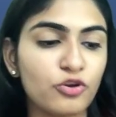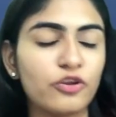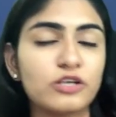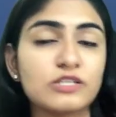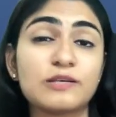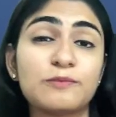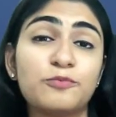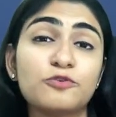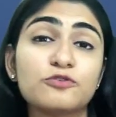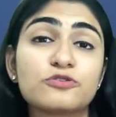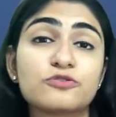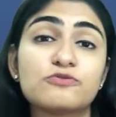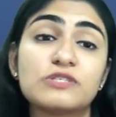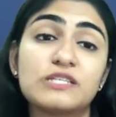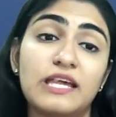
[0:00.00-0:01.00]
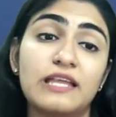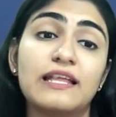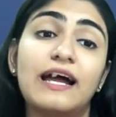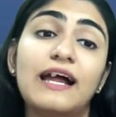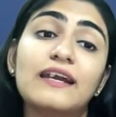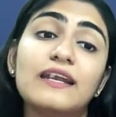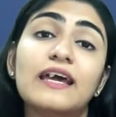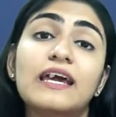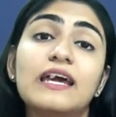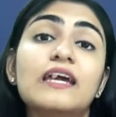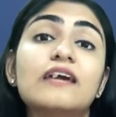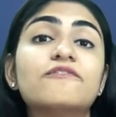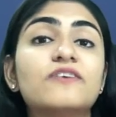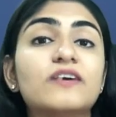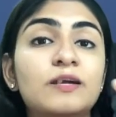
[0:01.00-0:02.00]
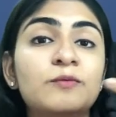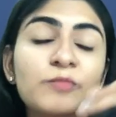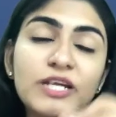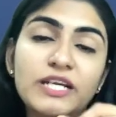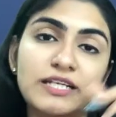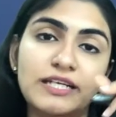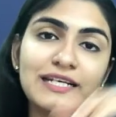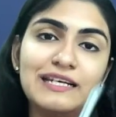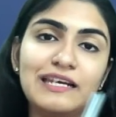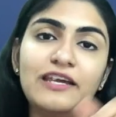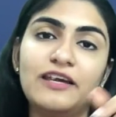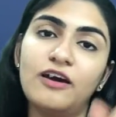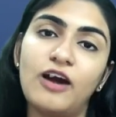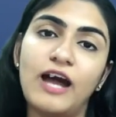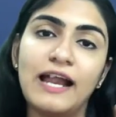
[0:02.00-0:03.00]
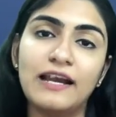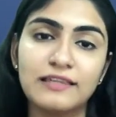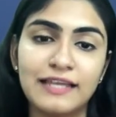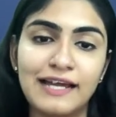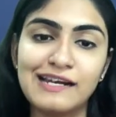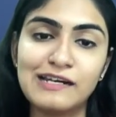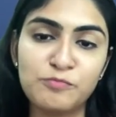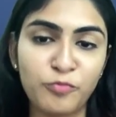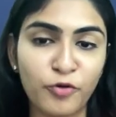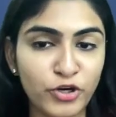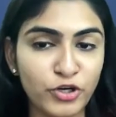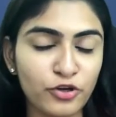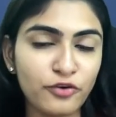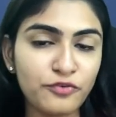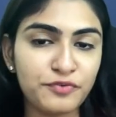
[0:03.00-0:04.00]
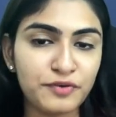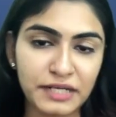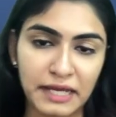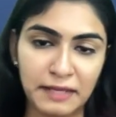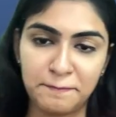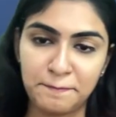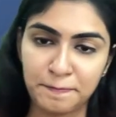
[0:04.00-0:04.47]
You're supposed to say that immediately at that point of time.